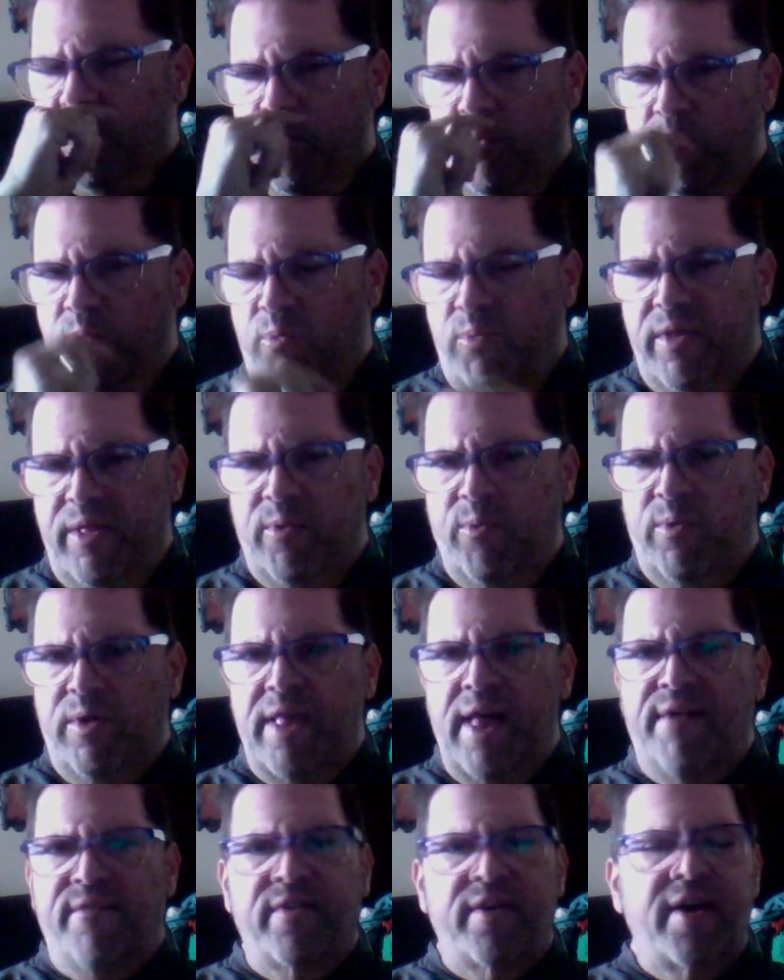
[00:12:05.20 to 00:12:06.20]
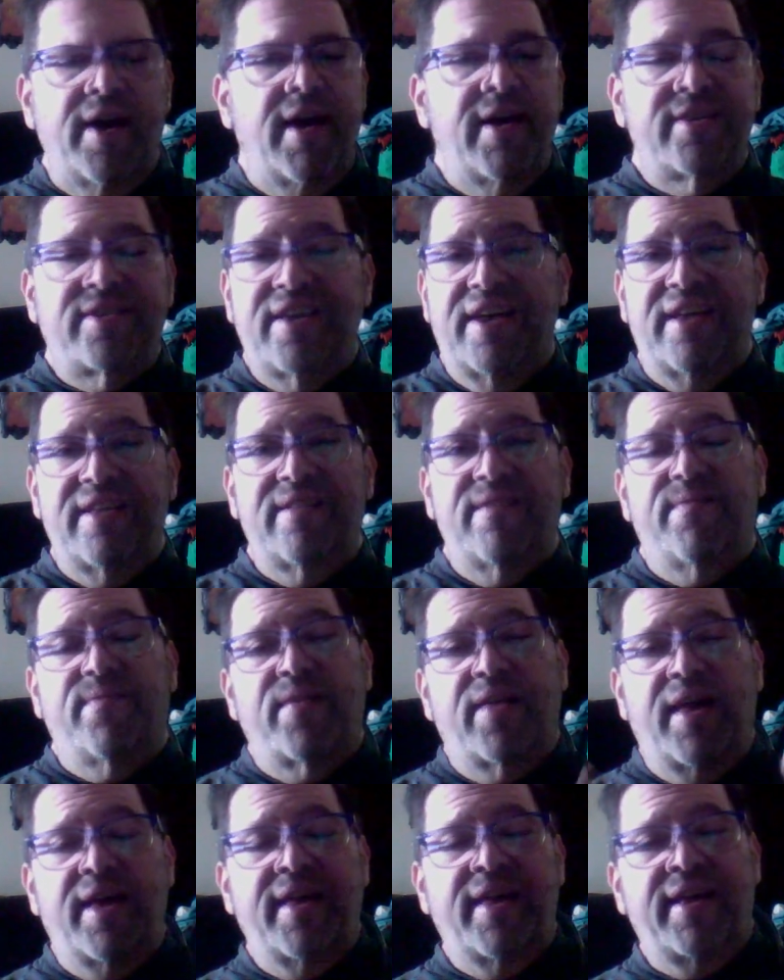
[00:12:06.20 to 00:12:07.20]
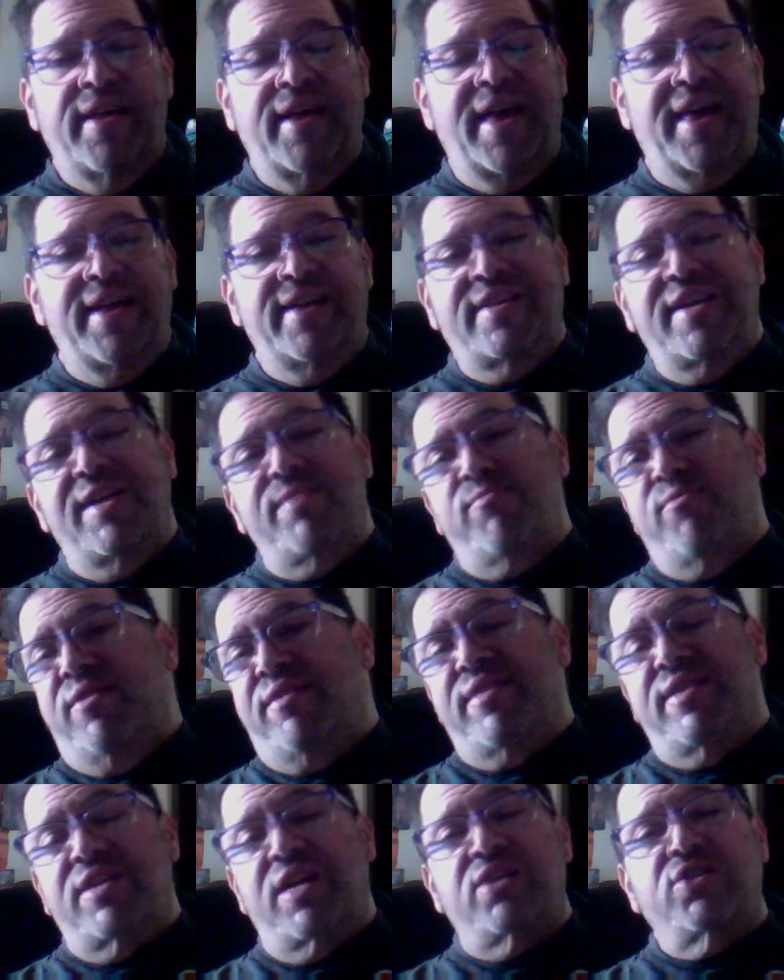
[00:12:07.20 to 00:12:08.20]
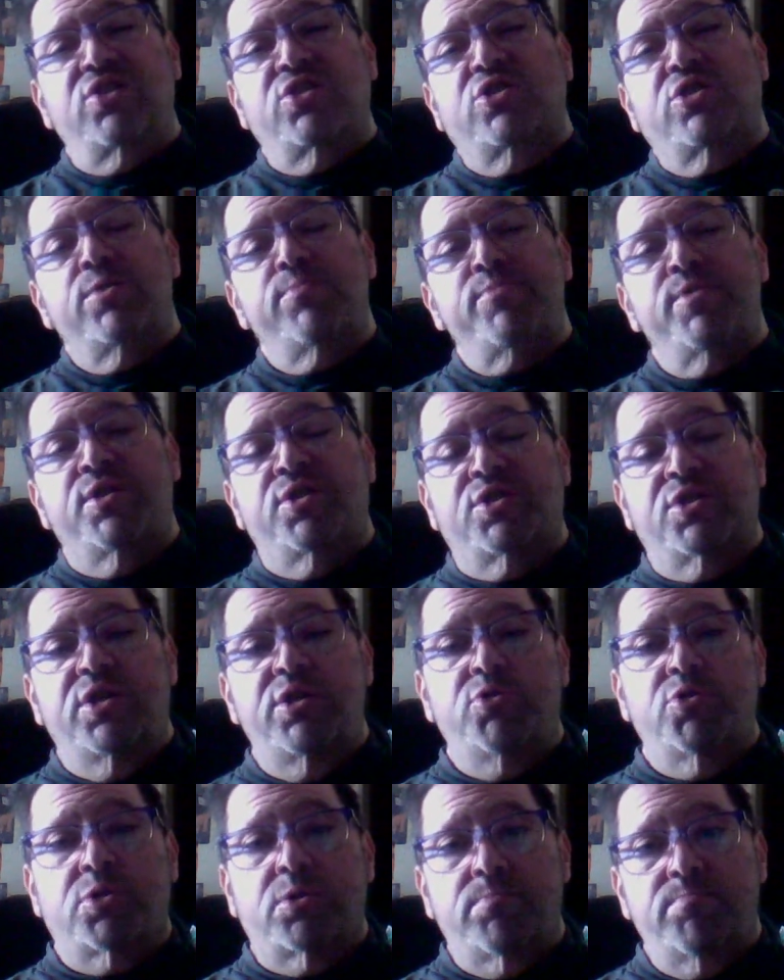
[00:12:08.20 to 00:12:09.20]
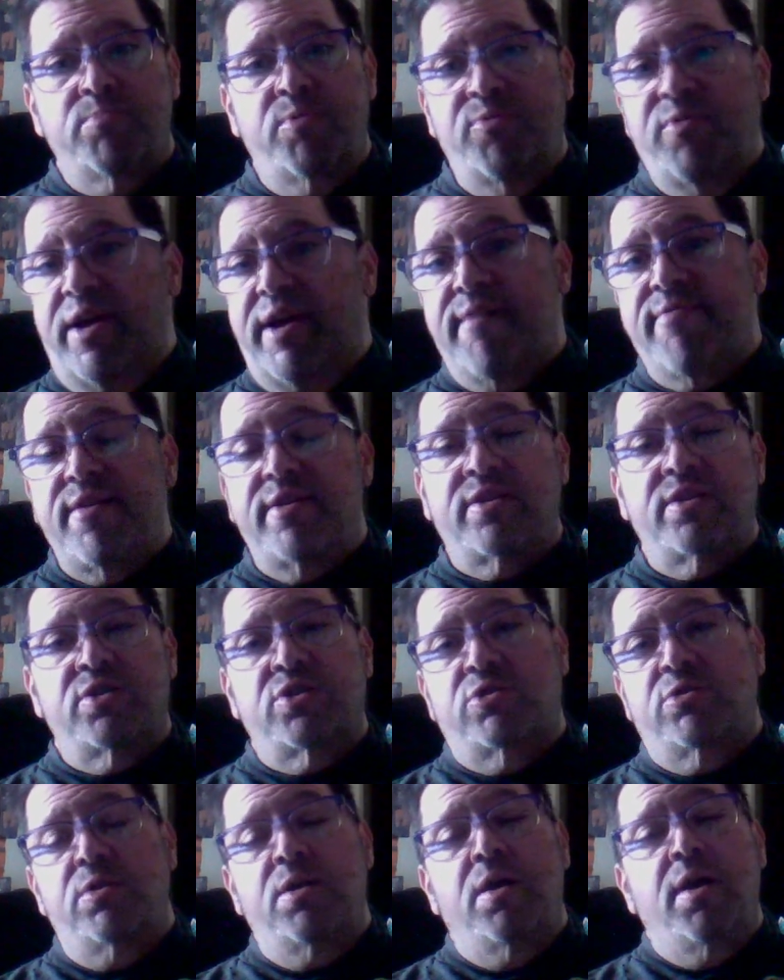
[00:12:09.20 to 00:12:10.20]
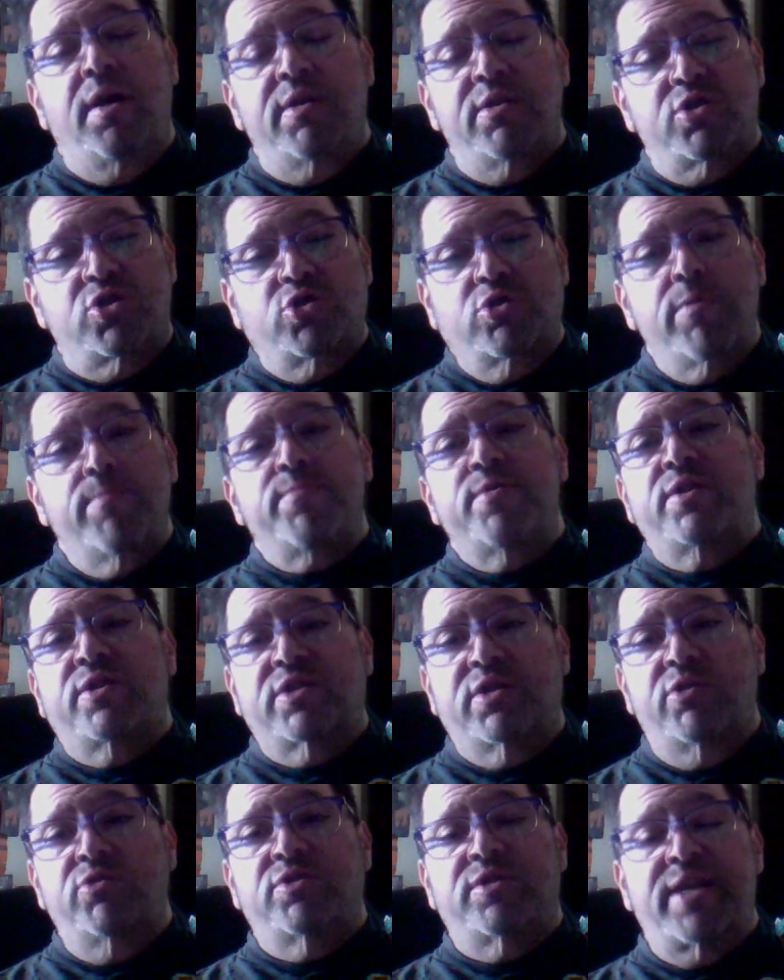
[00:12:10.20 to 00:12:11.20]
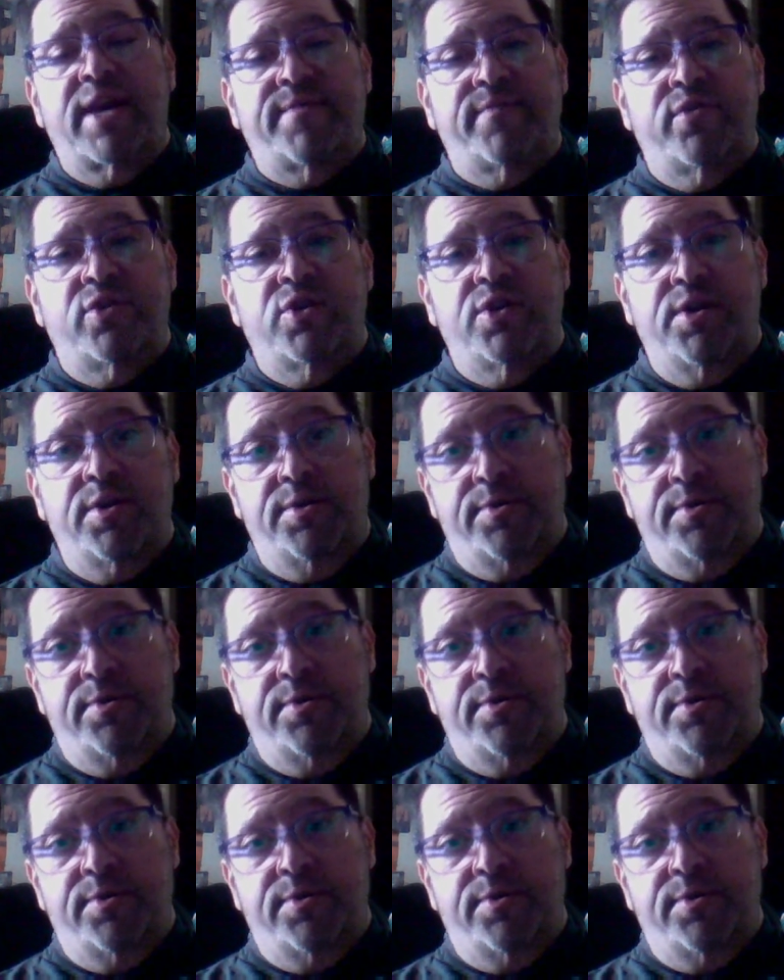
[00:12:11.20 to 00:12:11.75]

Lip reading: whatever. And he said to me, "This is a stupid excuse, Maria. This is the stupidest excuse he ever heard."